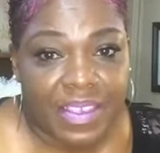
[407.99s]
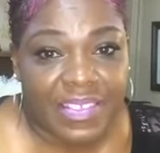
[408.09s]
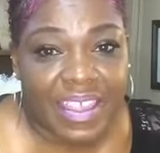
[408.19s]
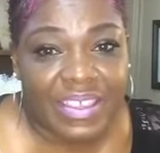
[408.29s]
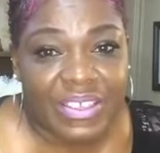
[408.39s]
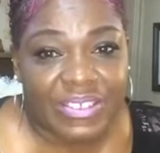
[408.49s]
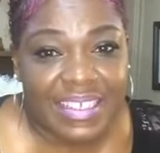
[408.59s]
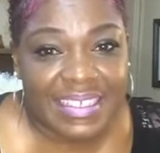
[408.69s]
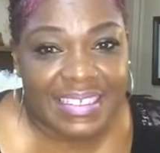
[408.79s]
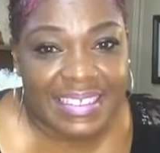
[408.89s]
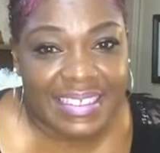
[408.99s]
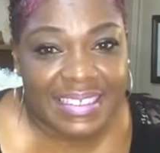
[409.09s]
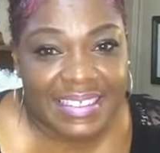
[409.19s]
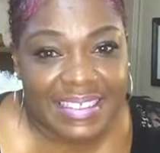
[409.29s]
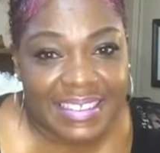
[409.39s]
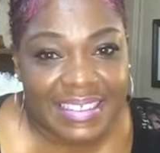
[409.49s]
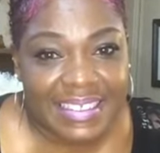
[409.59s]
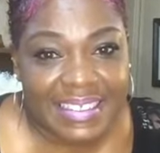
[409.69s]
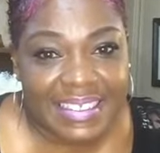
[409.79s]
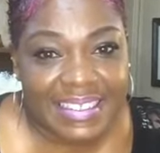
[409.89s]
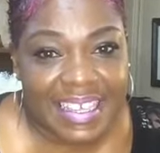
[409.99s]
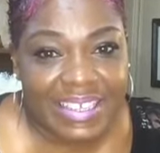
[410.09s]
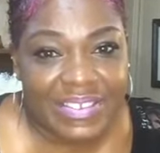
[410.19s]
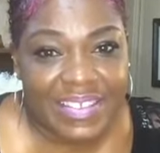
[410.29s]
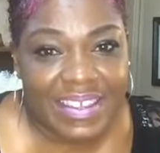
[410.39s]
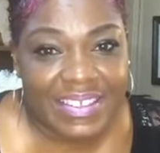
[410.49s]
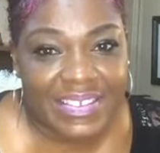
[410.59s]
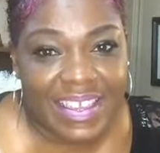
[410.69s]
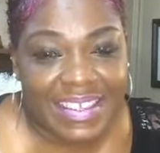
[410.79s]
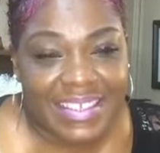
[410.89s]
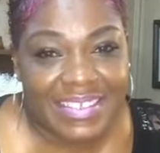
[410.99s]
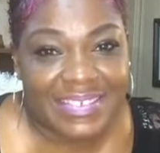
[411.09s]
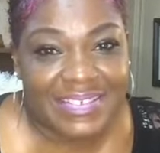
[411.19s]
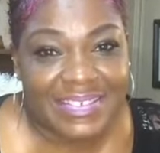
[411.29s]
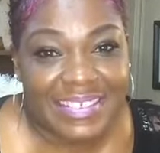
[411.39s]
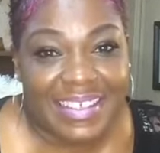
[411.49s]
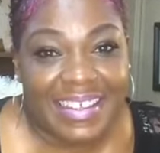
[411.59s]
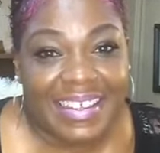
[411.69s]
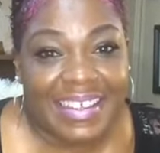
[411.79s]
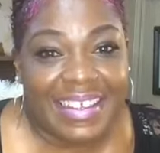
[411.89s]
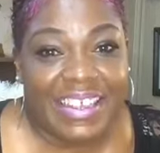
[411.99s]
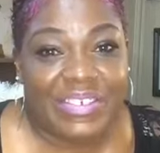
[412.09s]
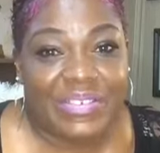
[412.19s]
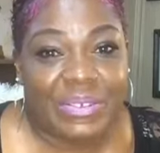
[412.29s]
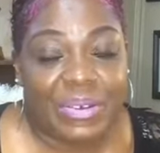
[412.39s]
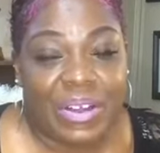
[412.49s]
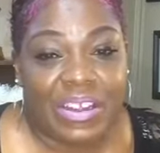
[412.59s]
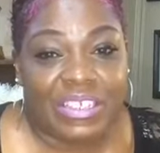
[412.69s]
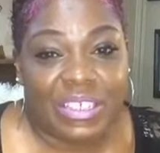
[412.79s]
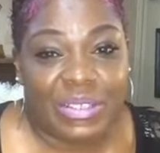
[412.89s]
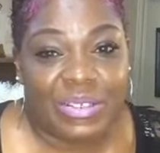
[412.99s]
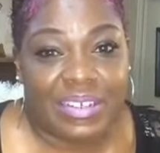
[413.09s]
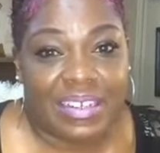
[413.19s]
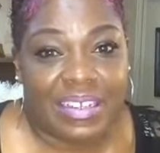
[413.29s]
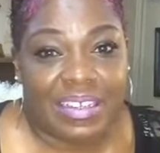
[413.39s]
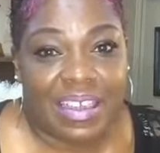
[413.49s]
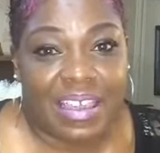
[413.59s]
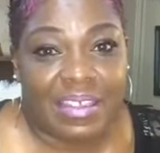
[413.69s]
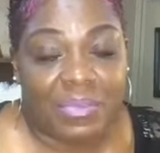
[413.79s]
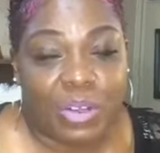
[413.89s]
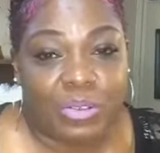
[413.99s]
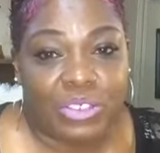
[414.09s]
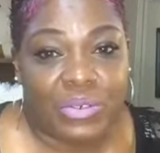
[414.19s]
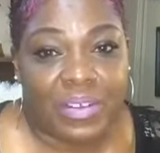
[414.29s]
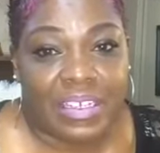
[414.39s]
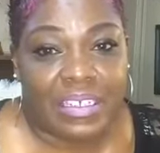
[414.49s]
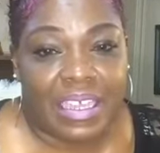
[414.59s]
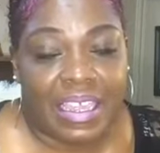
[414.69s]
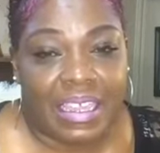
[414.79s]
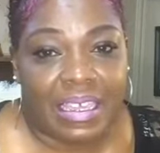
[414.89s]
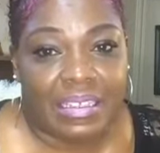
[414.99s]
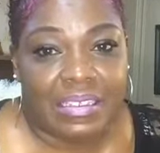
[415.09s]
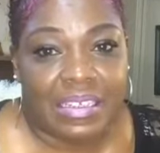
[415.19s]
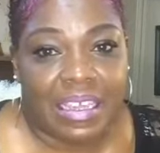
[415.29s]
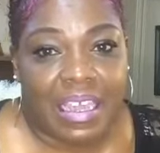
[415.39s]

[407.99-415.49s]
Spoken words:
Thank you, Linda. Thank you, thank you, thank you. If you are just tuning in, I am Coach Karena, and